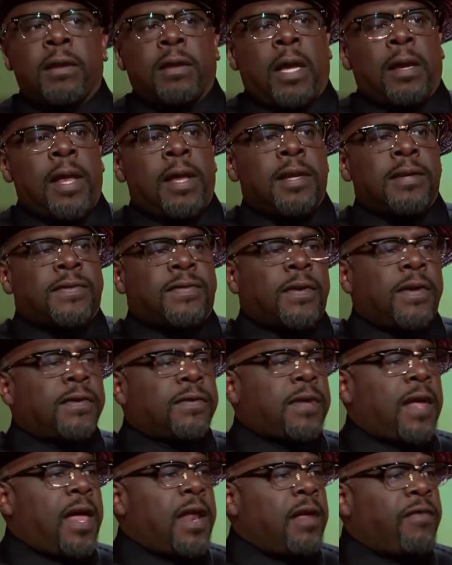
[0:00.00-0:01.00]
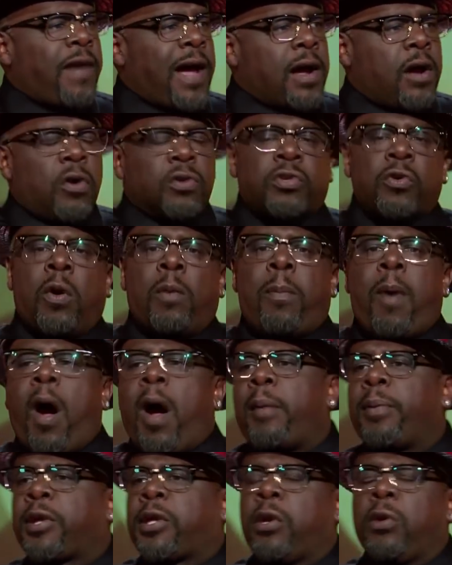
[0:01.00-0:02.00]
in the sense that if I go to a
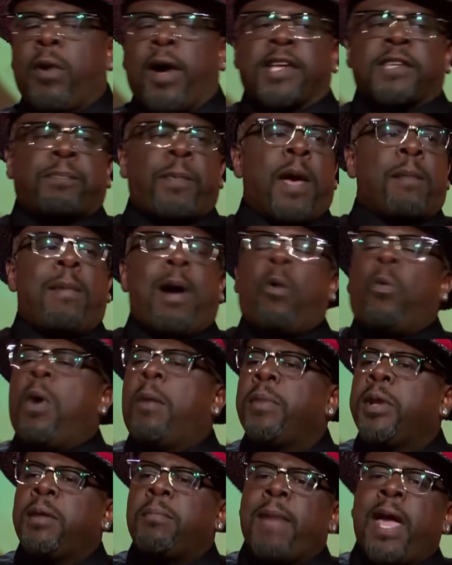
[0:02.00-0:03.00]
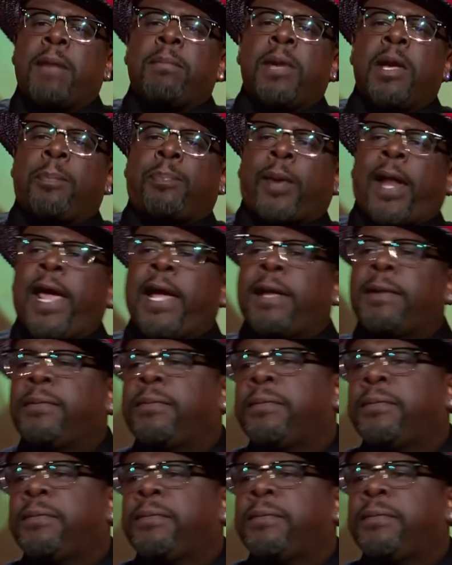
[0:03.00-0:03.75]
barbecue, I expect my woman to make me a plate.